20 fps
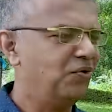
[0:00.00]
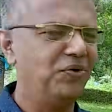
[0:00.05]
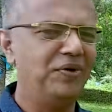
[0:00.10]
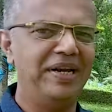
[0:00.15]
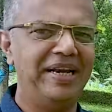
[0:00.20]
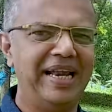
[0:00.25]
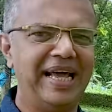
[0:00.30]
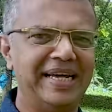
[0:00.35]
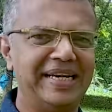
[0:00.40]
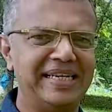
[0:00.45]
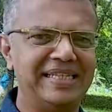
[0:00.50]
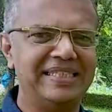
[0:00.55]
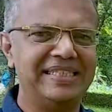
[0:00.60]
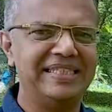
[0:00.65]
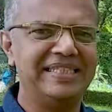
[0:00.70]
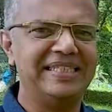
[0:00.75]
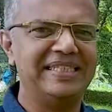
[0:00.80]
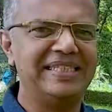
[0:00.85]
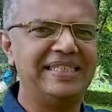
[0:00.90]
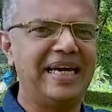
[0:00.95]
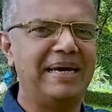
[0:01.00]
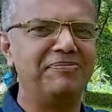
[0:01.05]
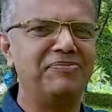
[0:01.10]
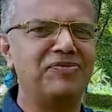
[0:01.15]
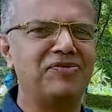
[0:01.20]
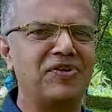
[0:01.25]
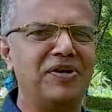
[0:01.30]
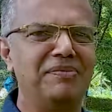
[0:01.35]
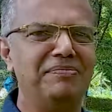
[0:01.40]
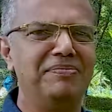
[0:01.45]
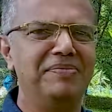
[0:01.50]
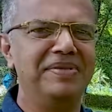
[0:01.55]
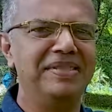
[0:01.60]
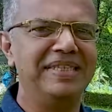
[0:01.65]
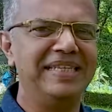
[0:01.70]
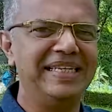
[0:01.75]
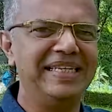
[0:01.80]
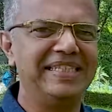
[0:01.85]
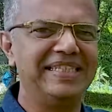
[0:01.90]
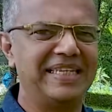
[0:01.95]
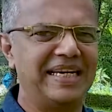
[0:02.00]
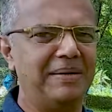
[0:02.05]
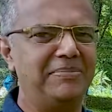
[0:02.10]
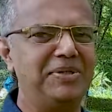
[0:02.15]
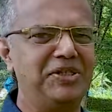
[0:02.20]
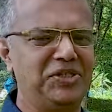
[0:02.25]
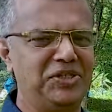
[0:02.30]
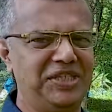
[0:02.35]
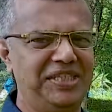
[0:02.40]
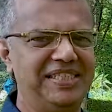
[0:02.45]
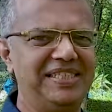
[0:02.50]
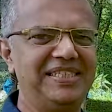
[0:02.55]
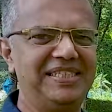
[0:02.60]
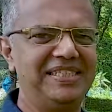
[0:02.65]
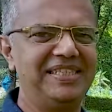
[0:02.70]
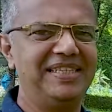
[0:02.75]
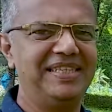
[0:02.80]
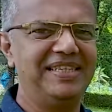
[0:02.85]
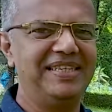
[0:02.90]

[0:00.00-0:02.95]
latex is tapped from these rubber trees.